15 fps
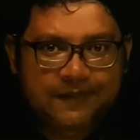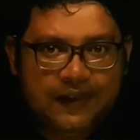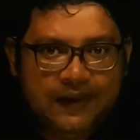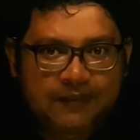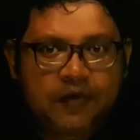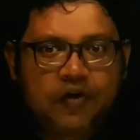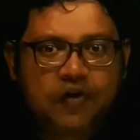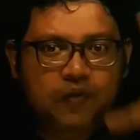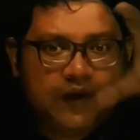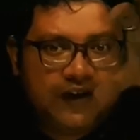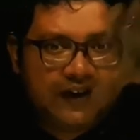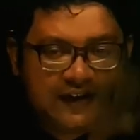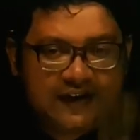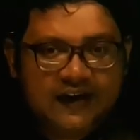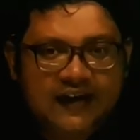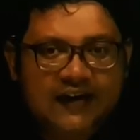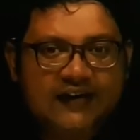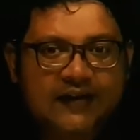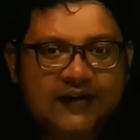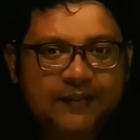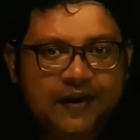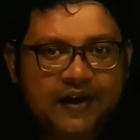because while killing
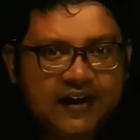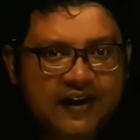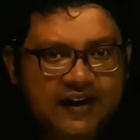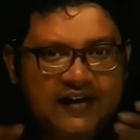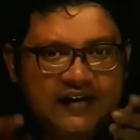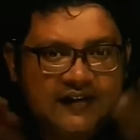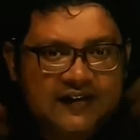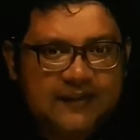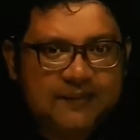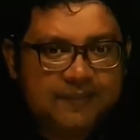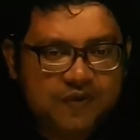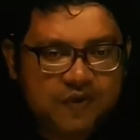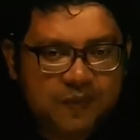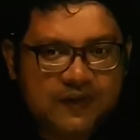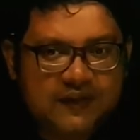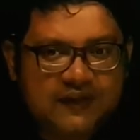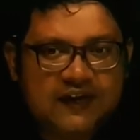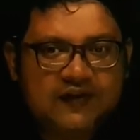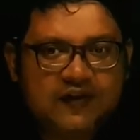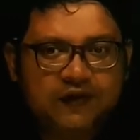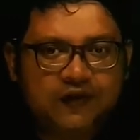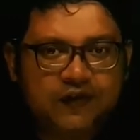the prey, some
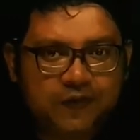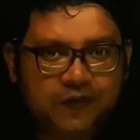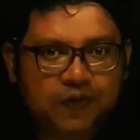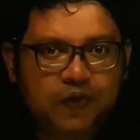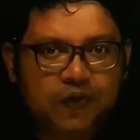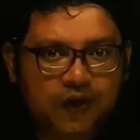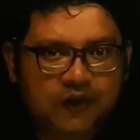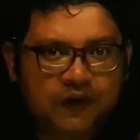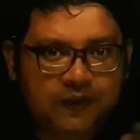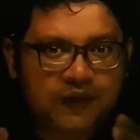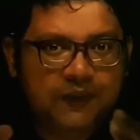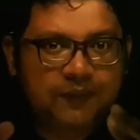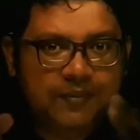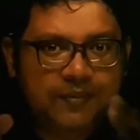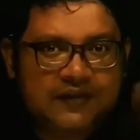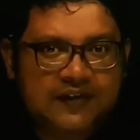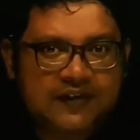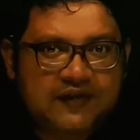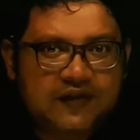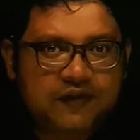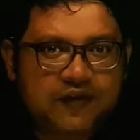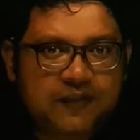pieces of the food or the
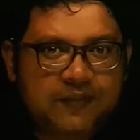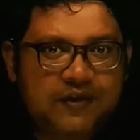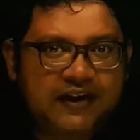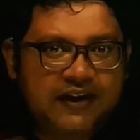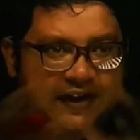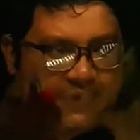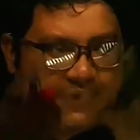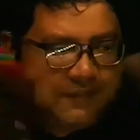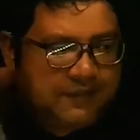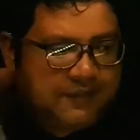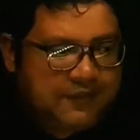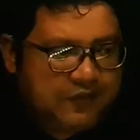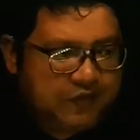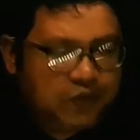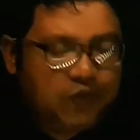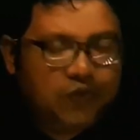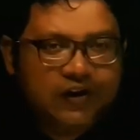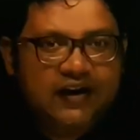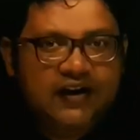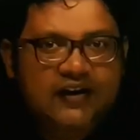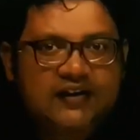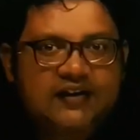pieces of the meat may be thrown
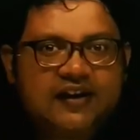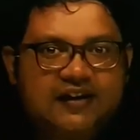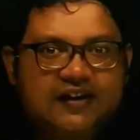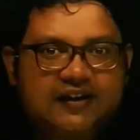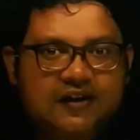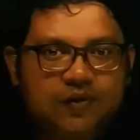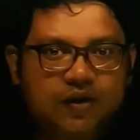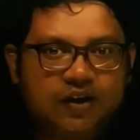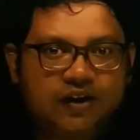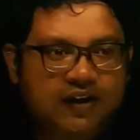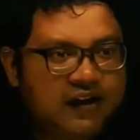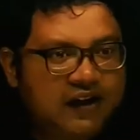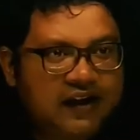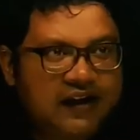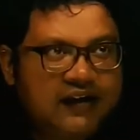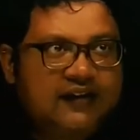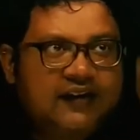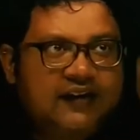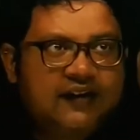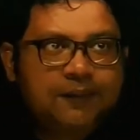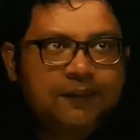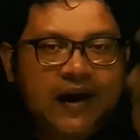here and there in the water.
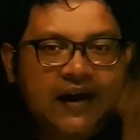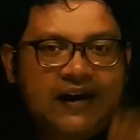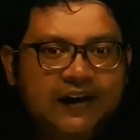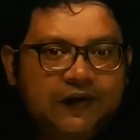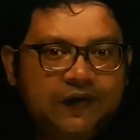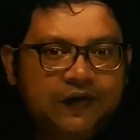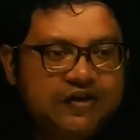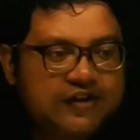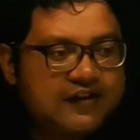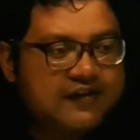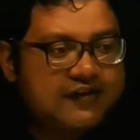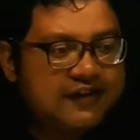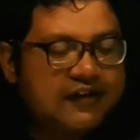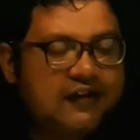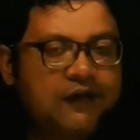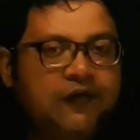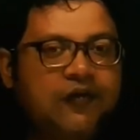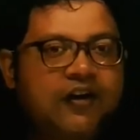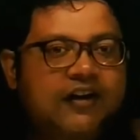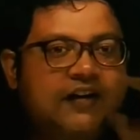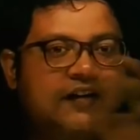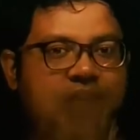These pilot fishes, it
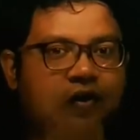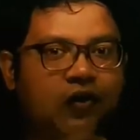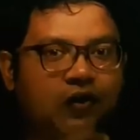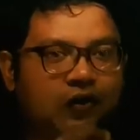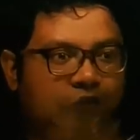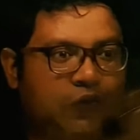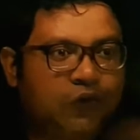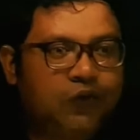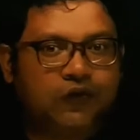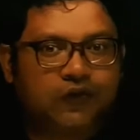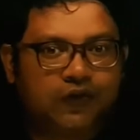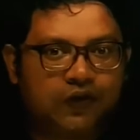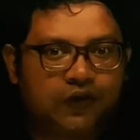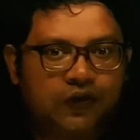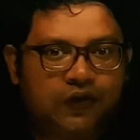feeds on those